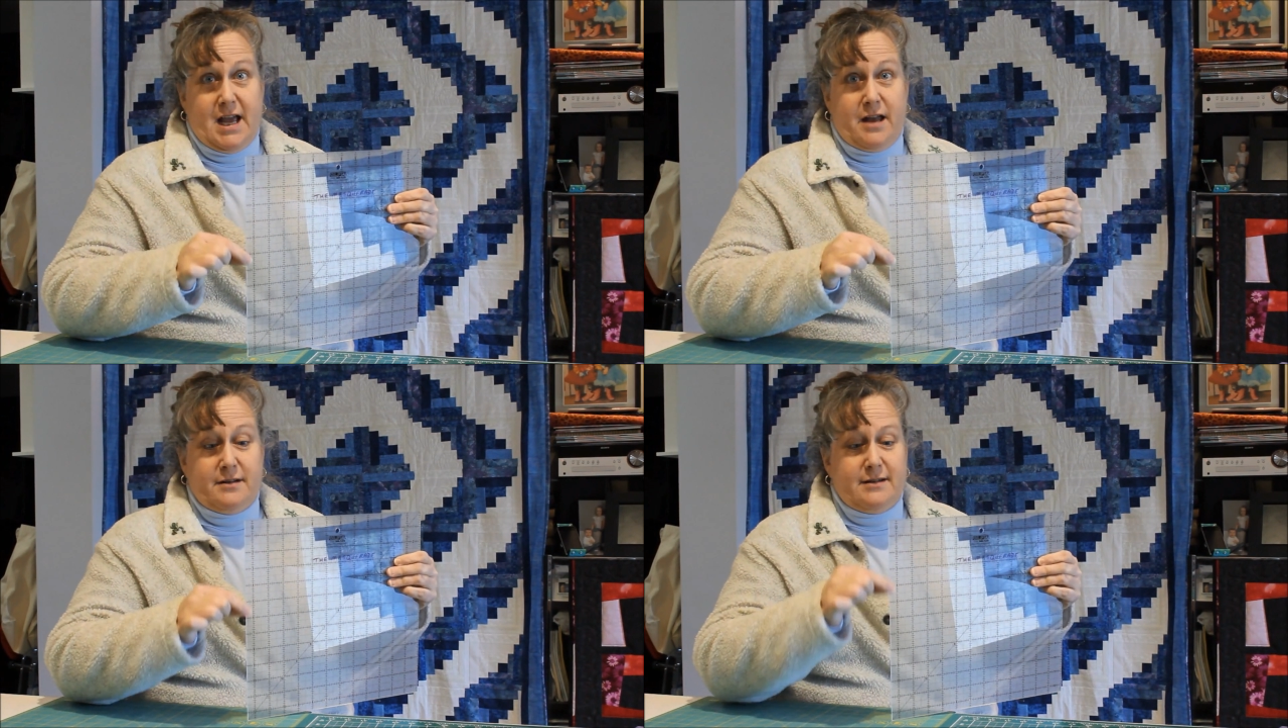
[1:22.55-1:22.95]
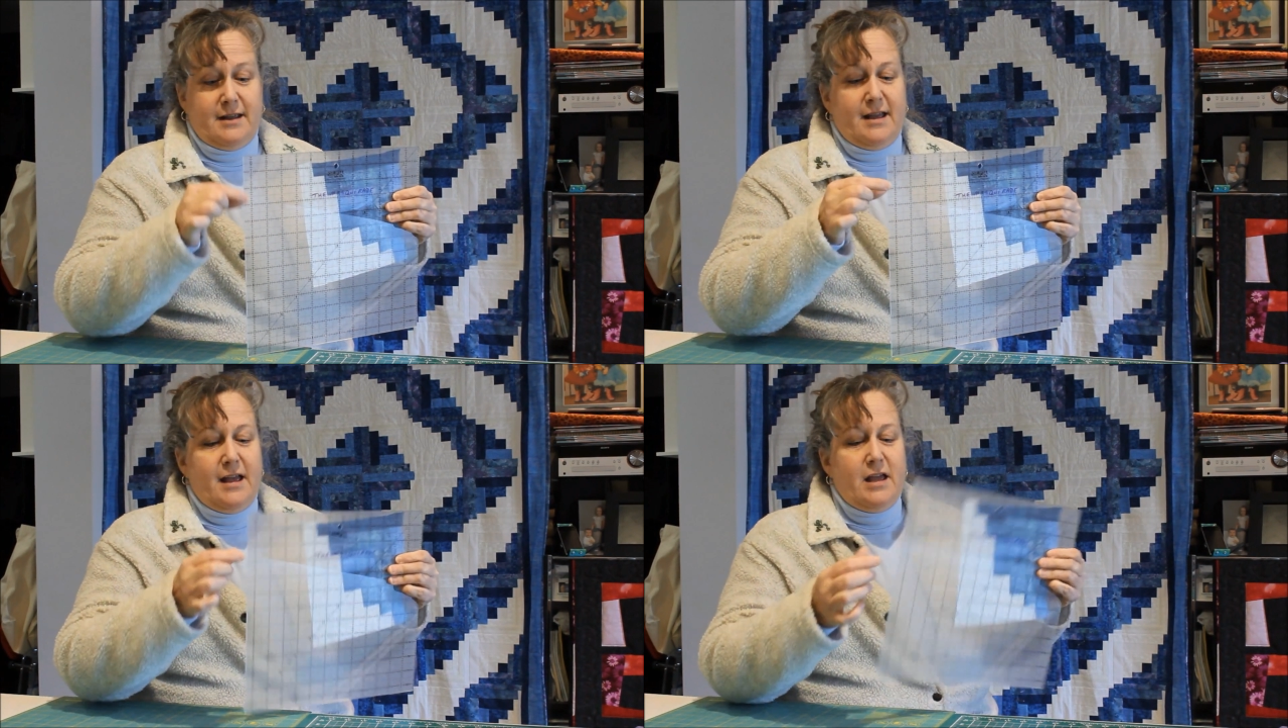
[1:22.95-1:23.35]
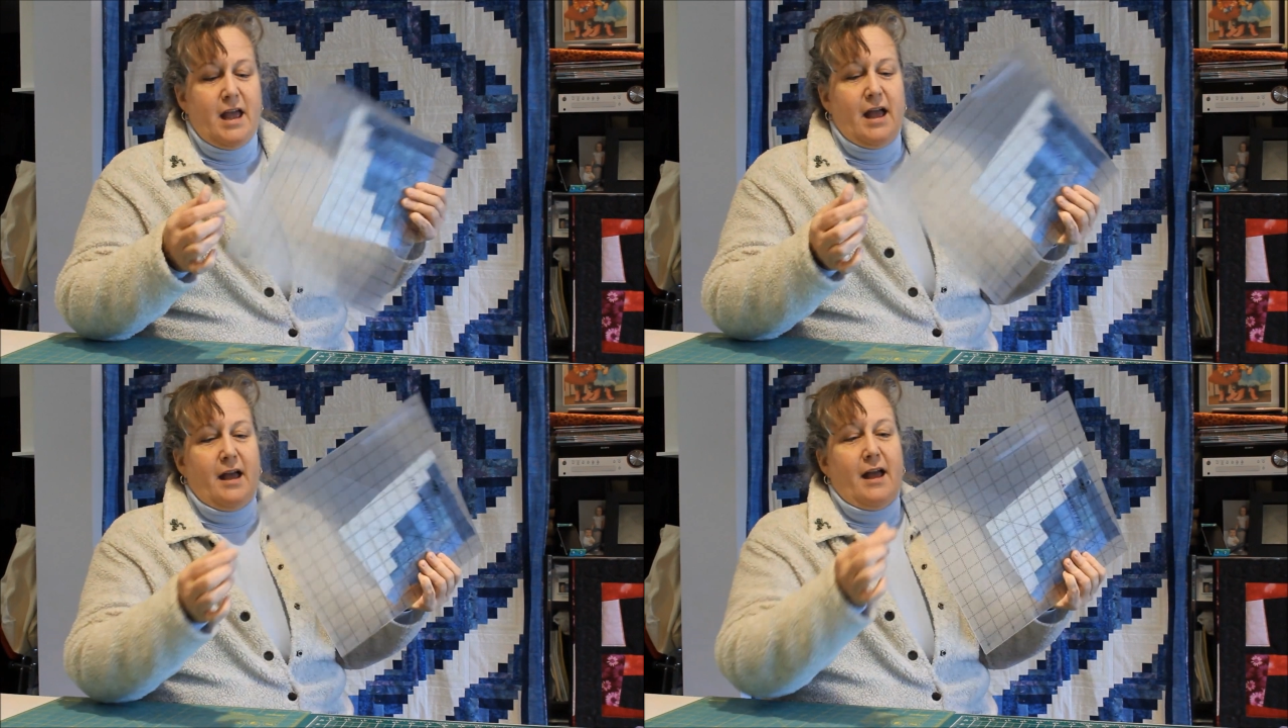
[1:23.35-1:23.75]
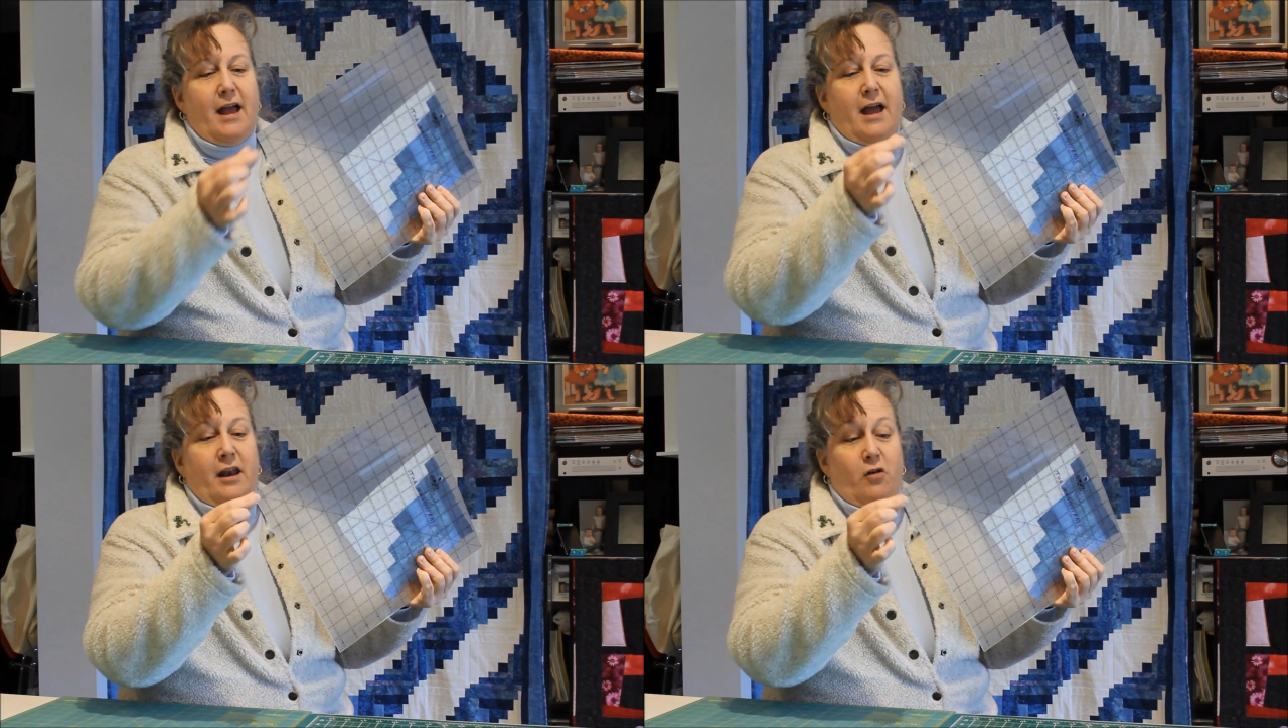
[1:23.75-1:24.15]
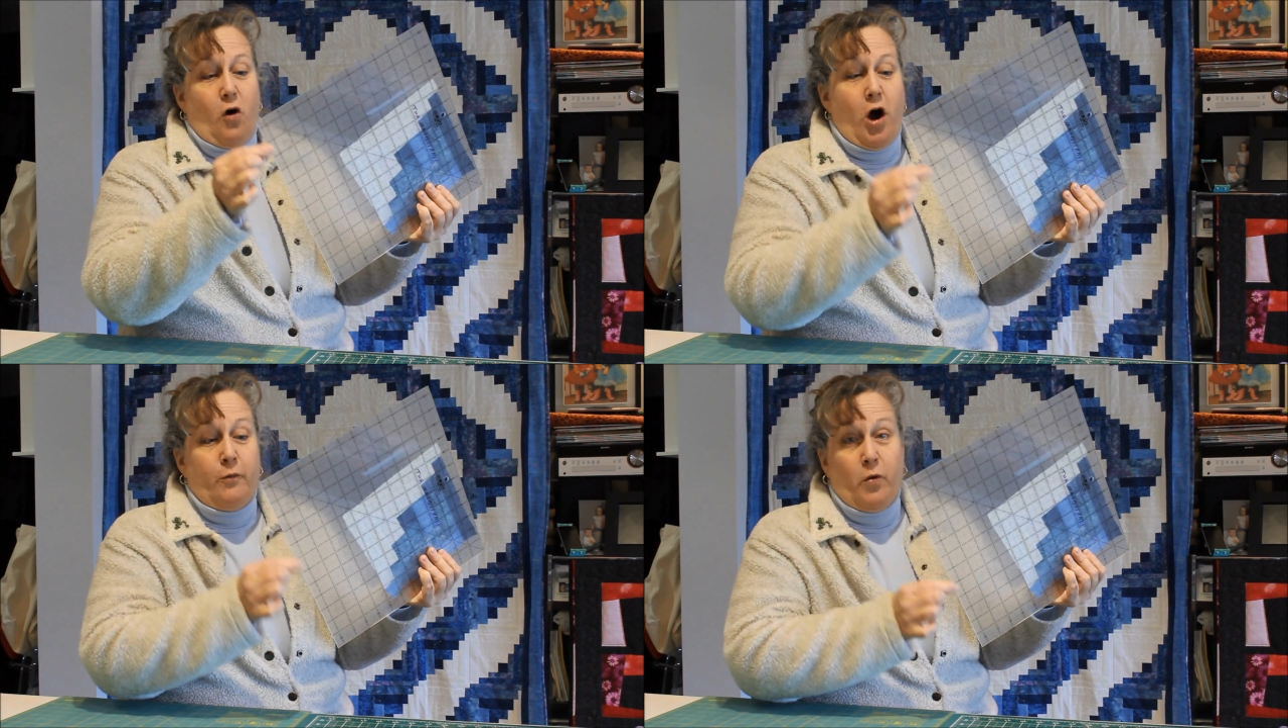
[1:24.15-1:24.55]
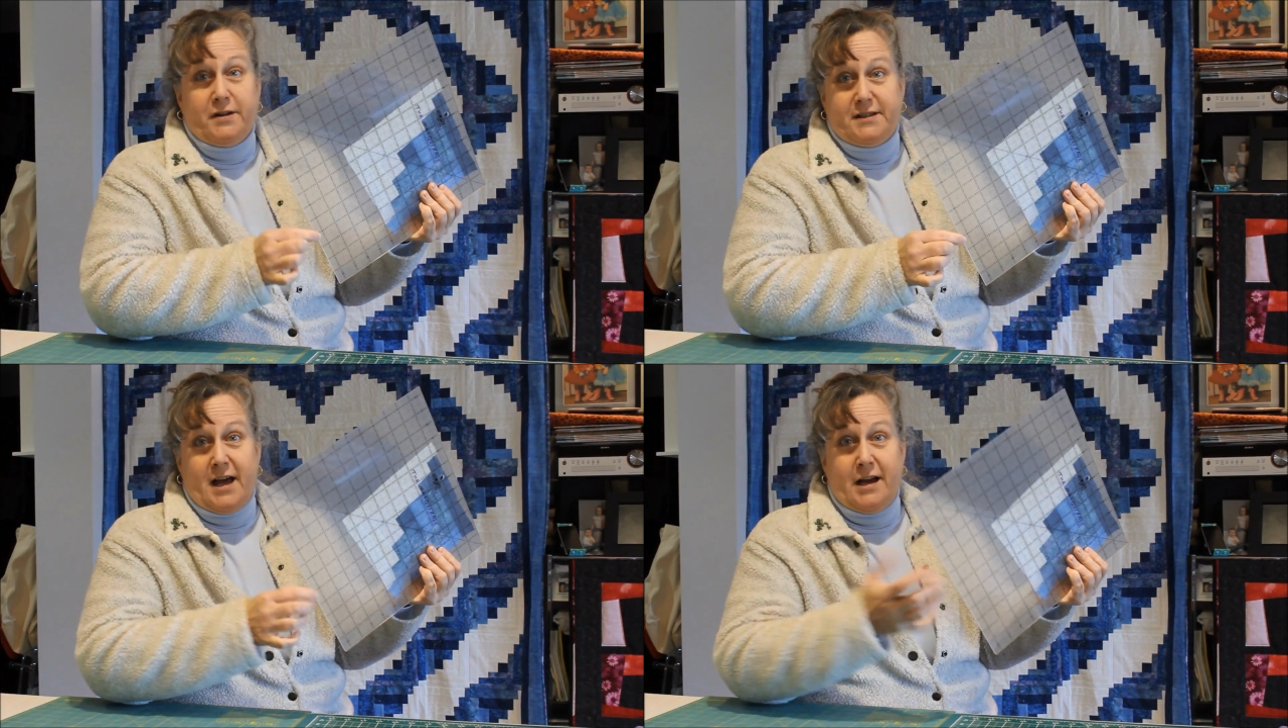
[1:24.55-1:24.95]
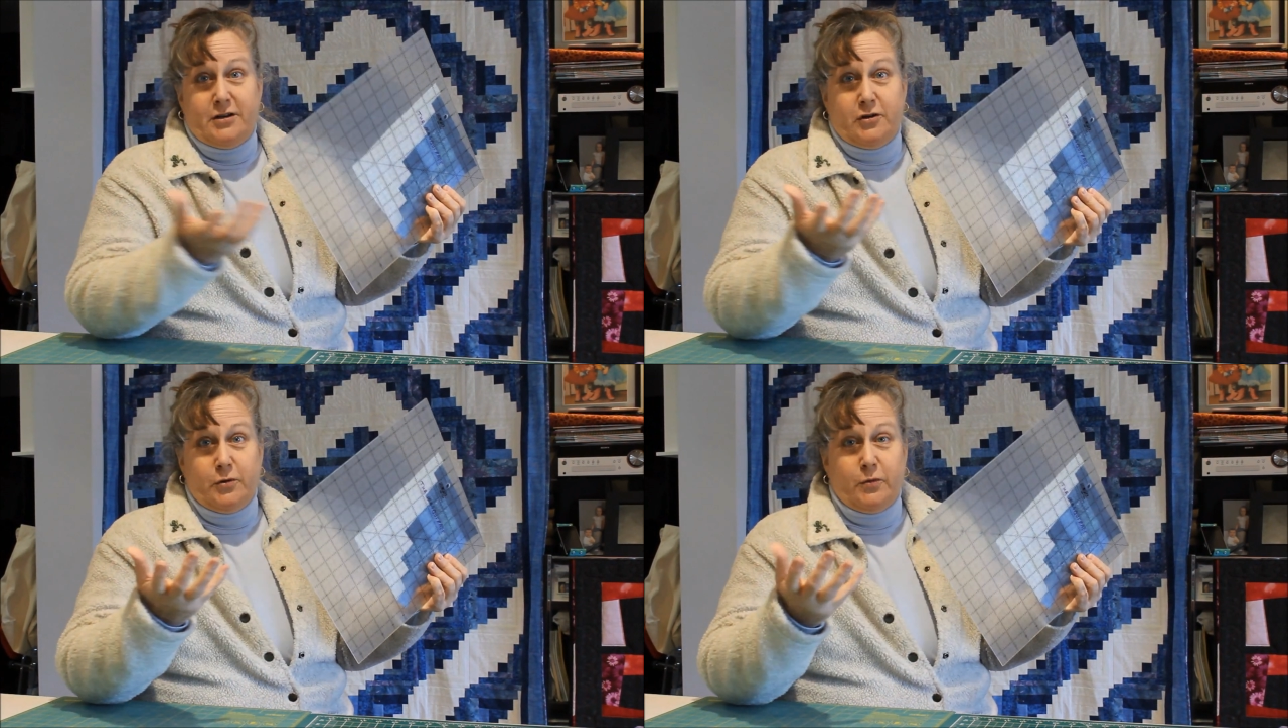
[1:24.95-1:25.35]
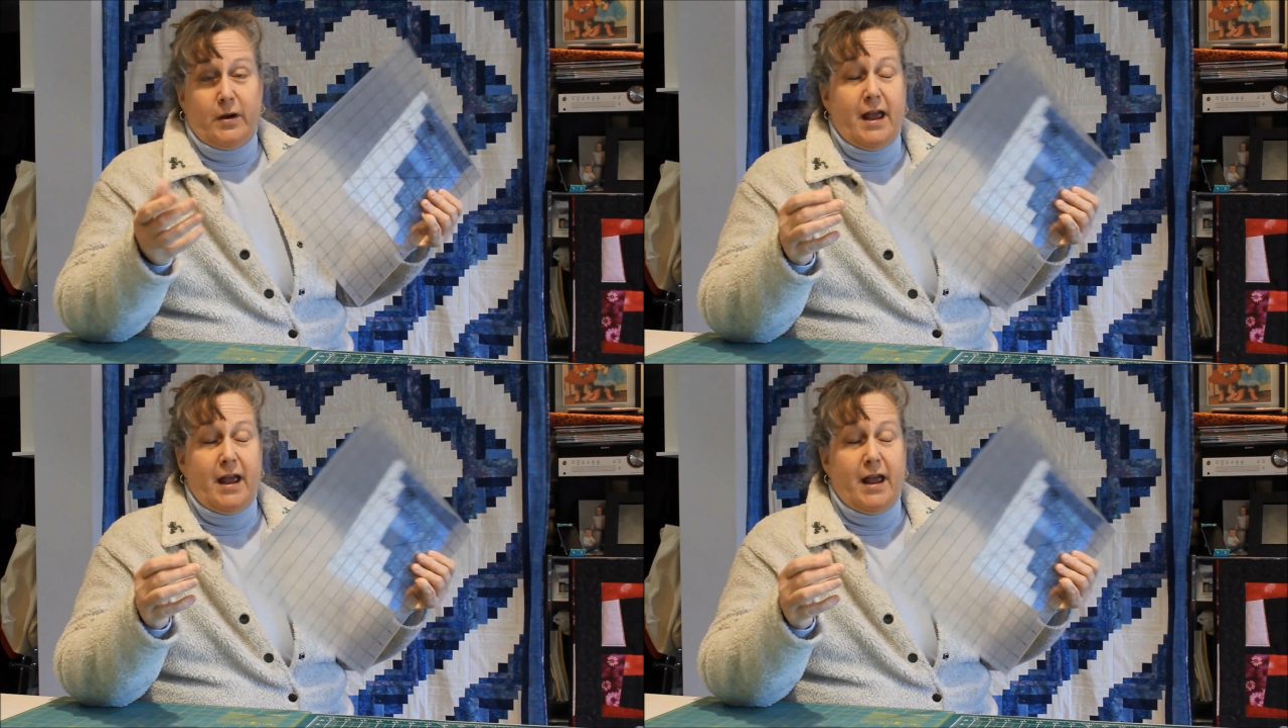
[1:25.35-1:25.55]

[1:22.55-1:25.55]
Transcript: end and on one side too.